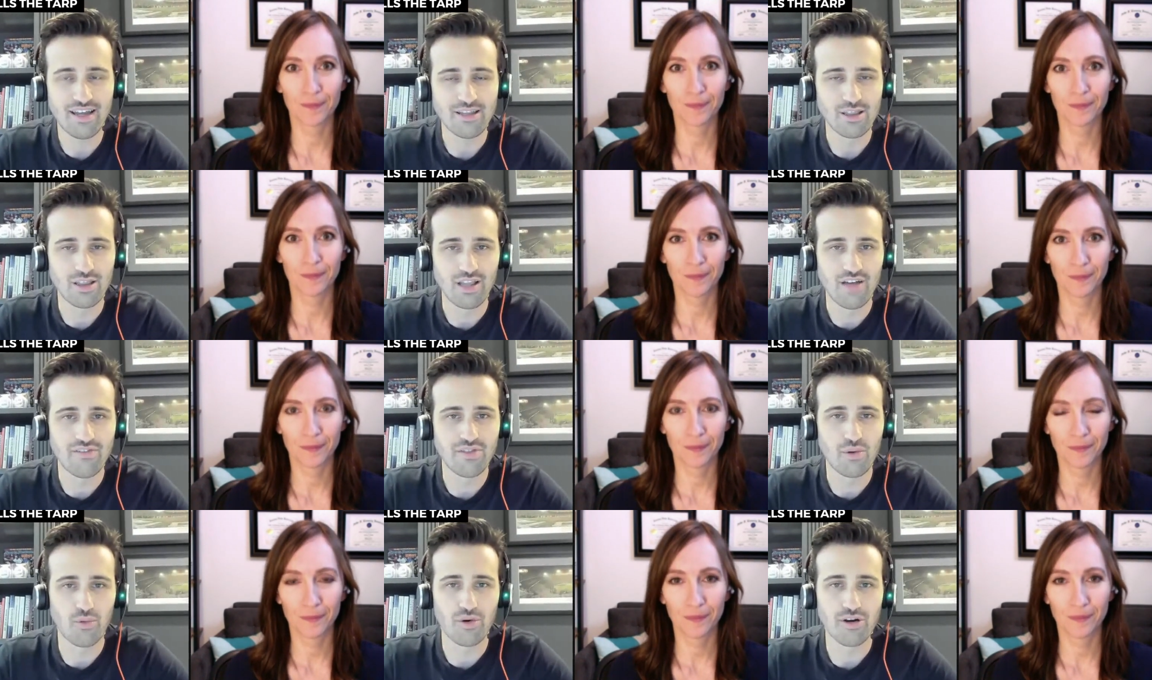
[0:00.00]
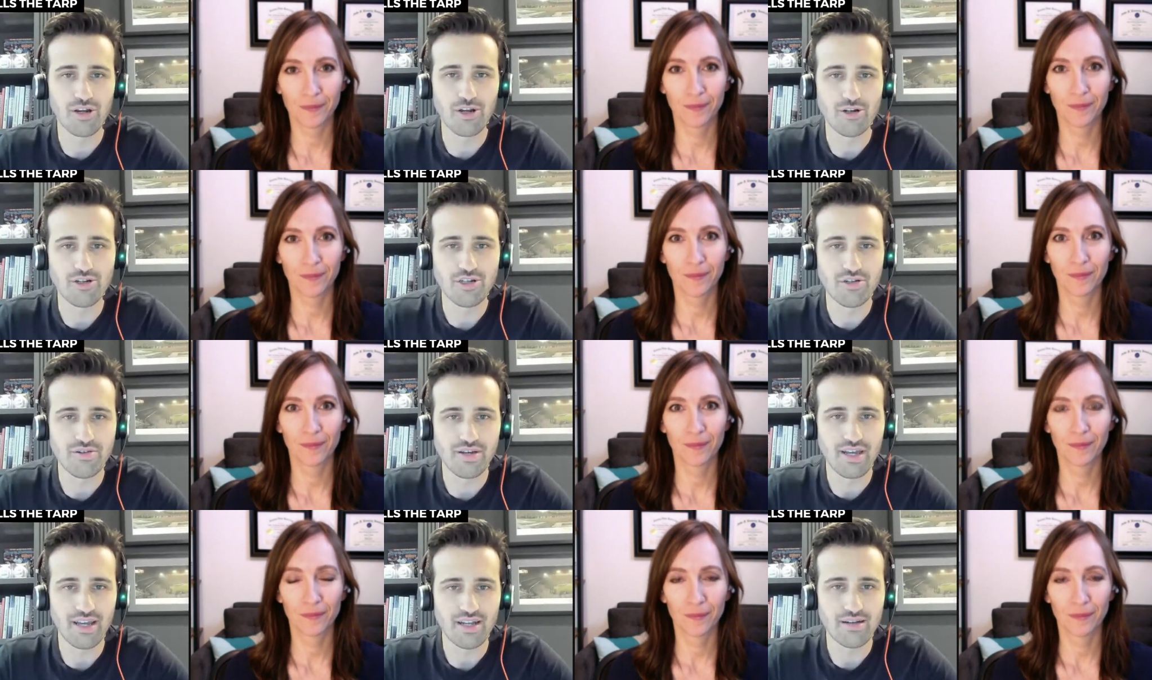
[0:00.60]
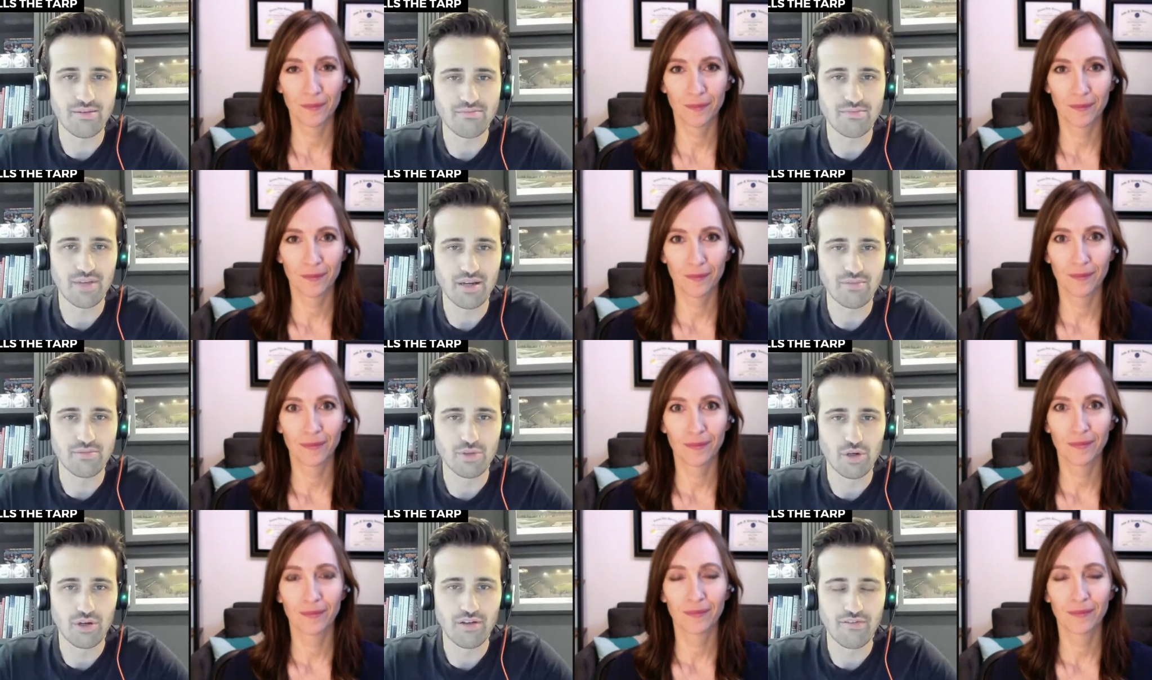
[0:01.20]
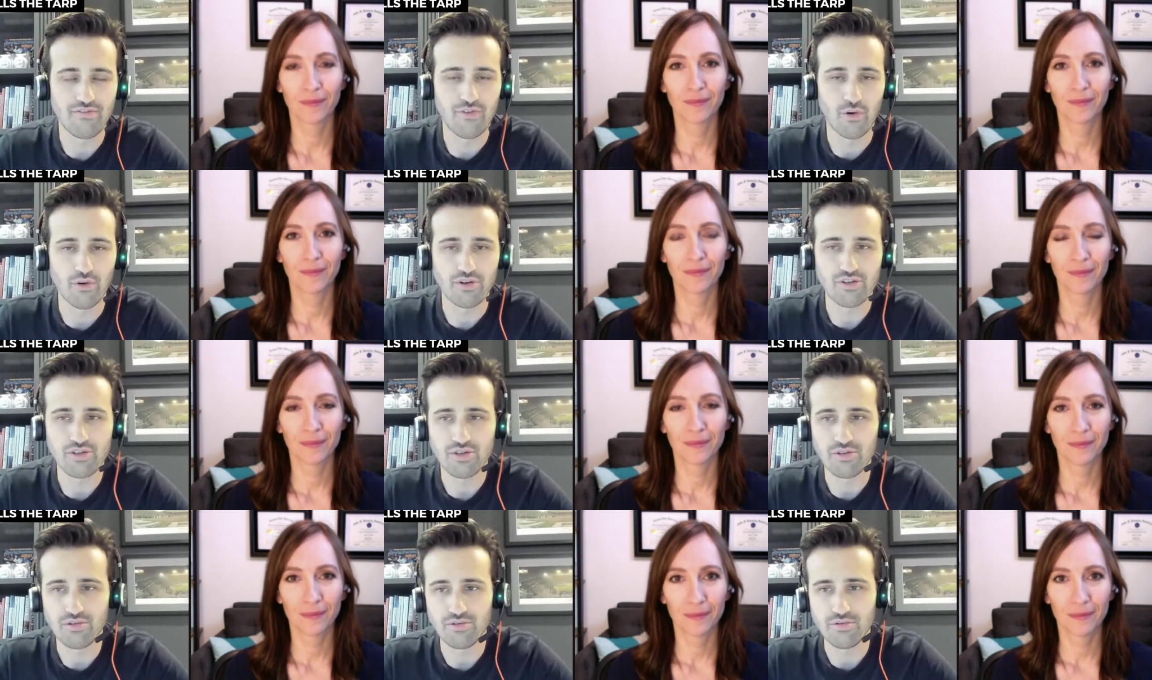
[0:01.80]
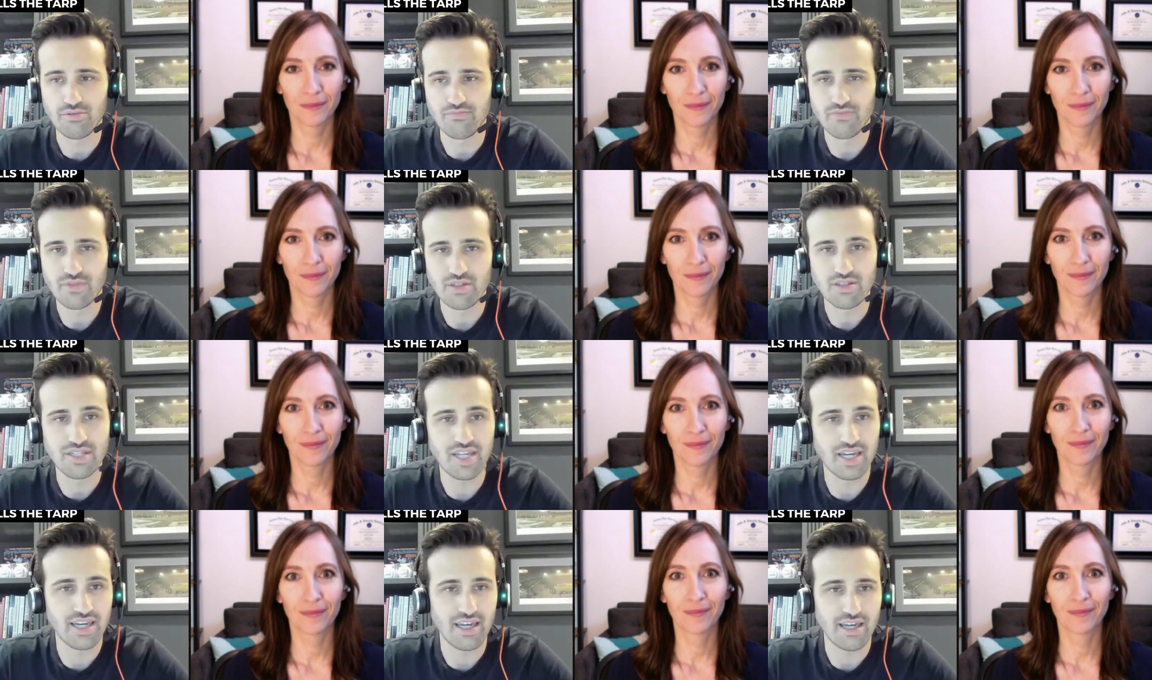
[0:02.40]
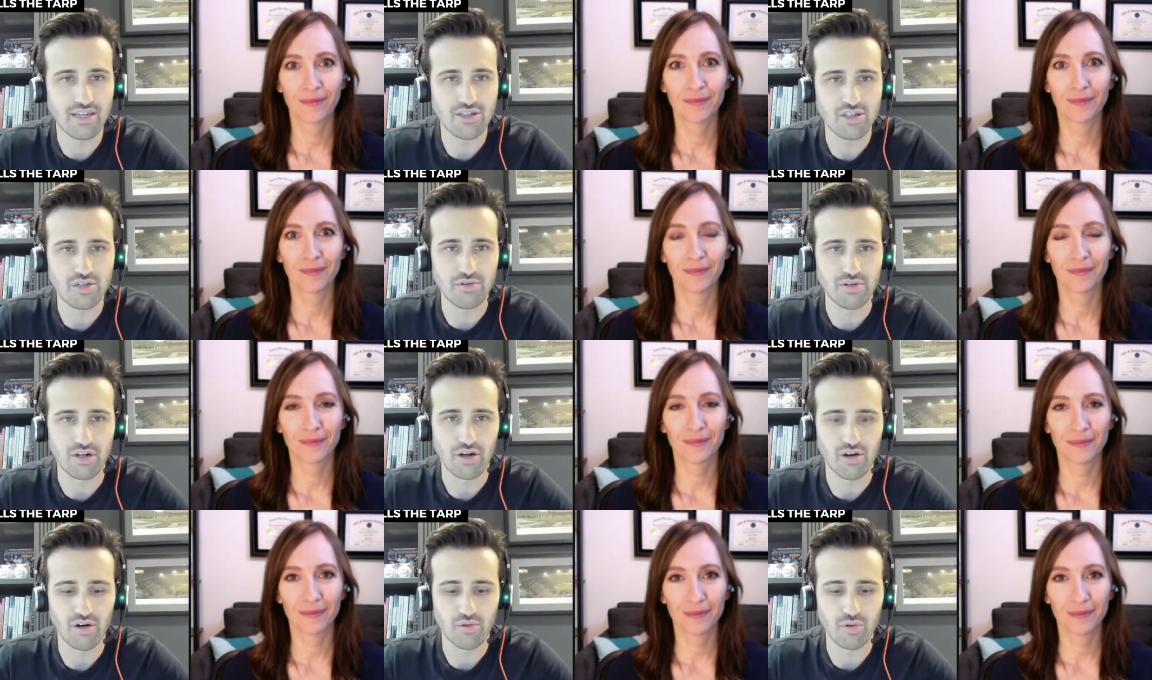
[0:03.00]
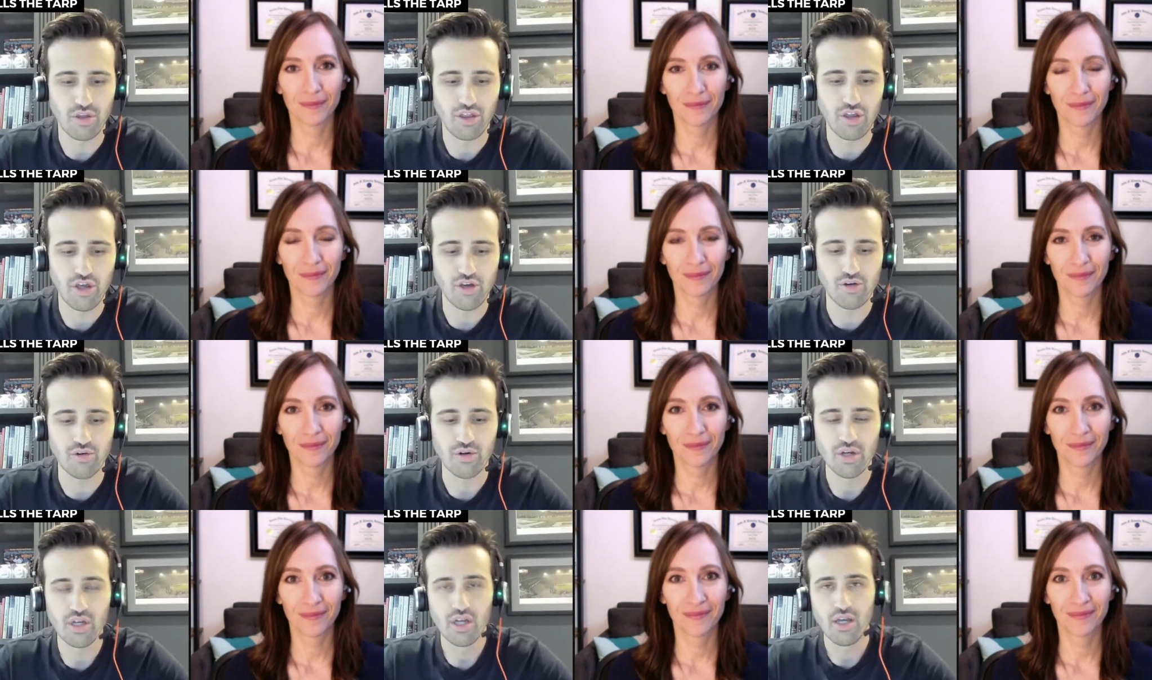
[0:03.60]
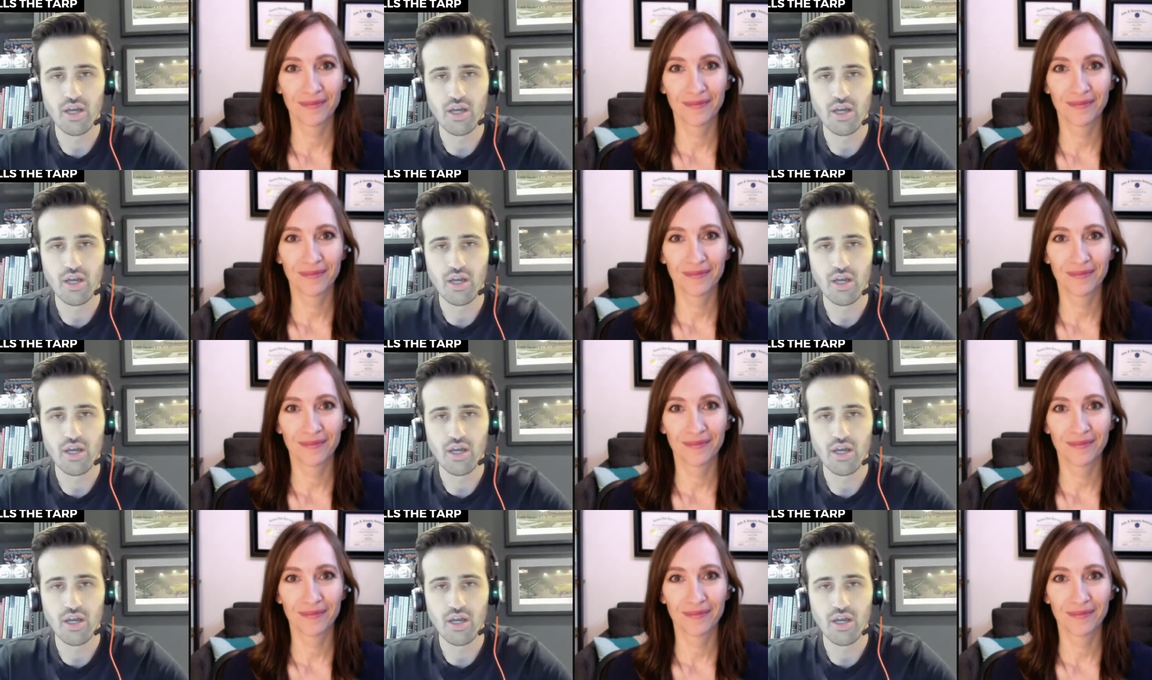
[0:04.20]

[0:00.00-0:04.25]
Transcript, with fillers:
Speaker 1: I love the work you're doing, and I'm, I'm looking forward to digging into it all with you.